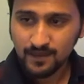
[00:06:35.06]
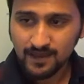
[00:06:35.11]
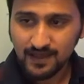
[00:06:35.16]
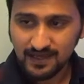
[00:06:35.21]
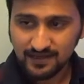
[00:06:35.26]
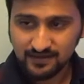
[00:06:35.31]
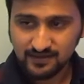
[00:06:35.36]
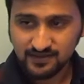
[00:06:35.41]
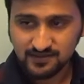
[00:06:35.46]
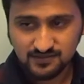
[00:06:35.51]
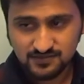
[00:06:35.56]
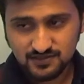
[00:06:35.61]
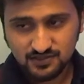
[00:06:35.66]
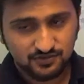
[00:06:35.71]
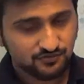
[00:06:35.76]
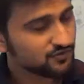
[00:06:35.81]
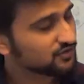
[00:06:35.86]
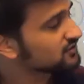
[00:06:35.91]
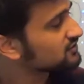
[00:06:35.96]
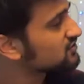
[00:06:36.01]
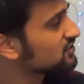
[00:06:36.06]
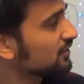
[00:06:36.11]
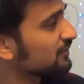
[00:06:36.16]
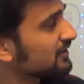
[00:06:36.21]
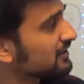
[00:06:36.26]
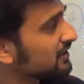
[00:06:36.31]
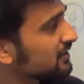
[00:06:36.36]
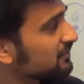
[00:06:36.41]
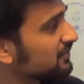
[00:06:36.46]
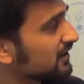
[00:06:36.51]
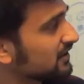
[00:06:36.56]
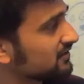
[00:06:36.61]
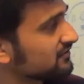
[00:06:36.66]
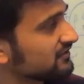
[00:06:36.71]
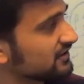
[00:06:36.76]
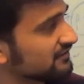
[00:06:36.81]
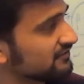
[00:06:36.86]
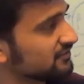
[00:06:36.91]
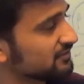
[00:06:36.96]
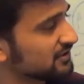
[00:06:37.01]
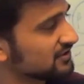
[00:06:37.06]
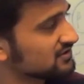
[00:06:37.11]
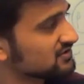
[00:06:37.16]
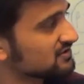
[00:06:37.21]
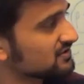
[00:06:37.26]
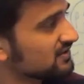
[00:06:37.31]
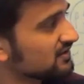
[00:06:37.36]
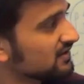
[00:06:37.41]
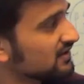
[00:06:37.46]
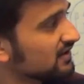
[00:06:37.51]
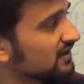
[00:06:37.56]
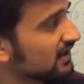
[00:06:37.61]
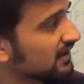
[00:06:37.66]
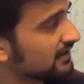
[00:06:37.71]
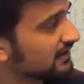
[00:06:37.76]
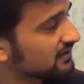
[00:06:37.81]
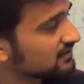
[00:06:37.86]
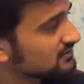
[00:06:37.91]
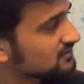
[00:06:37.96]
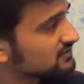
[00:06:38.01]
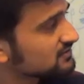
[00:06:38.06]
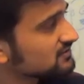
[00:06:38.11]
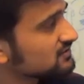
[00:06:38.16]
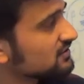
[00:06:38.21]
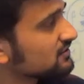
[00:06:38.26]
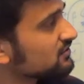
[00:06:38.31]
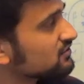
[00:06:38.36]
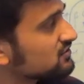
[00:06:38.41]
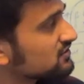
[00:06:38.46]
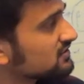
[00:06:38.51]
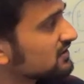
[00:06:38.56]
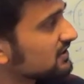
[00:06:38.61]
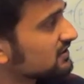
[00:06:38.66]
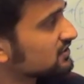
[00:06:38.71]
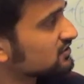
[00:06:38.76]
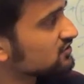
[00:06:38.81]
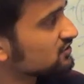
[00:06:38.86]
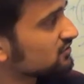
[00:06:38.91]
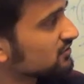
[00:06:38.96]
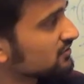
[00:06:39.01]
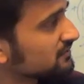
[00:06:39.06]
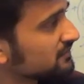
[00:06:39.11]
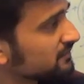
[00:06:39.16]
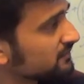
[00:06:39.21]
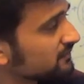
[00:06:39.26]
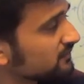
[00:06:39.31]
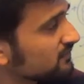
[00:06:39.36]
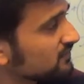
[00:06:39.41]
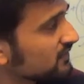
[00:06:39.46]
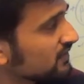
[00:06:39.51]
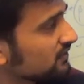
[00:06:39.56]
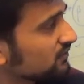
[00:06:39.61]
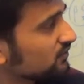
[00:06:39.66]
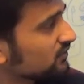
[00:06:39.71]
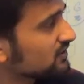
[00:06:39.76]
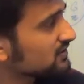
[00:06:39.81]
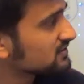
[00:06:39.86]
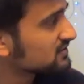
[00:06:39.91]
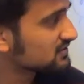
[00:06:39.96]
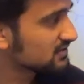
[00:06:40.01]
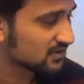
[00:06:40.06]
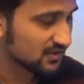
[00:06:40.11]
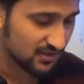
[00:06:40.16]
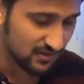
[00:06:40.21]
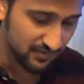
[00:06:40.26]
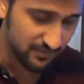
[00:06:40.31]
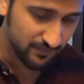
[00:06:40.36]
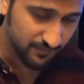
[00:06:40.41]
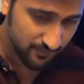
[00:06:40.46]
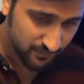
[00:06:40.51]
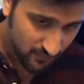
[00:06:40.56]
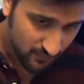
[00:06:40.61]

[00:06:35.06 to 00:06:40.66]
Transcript: And it's just for the geometric part of the information Another solution that they showed was uh,